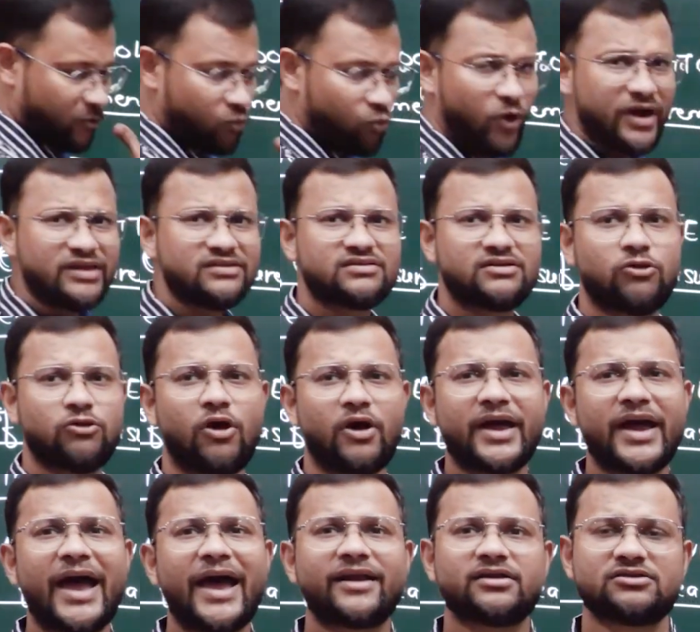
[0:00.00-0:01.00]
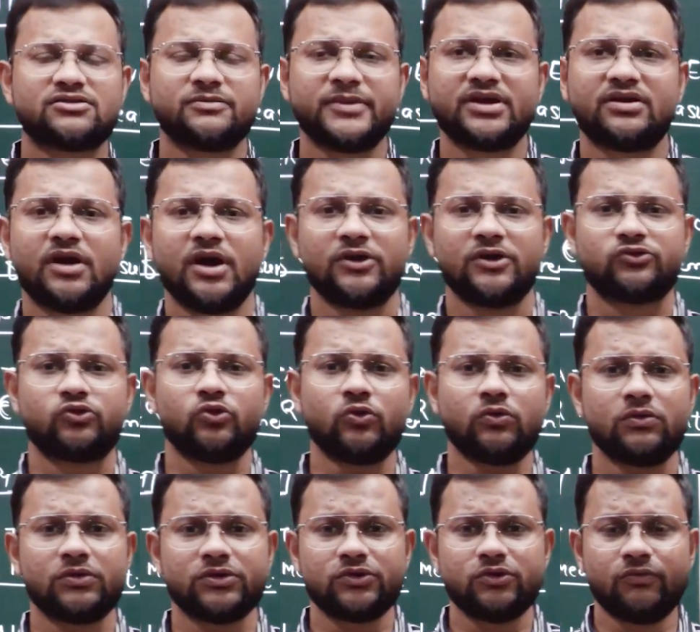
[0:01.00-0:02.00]
what is logarithmic?
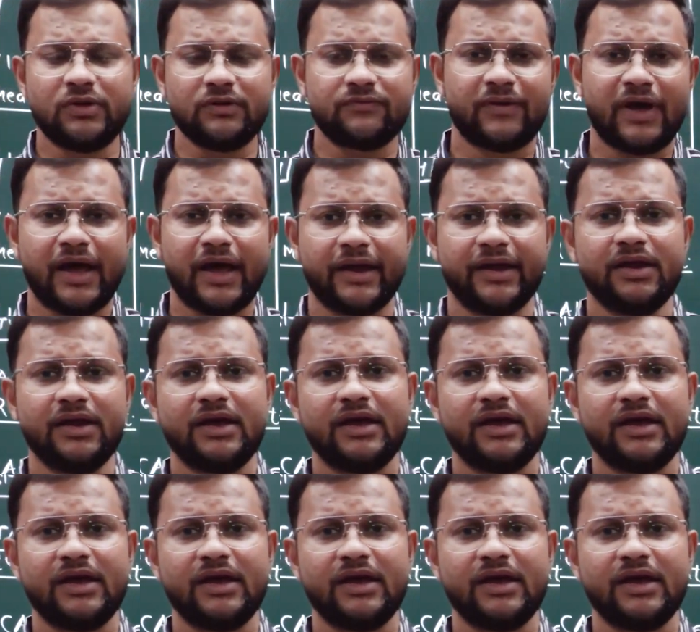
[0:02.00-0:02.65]
So you will find,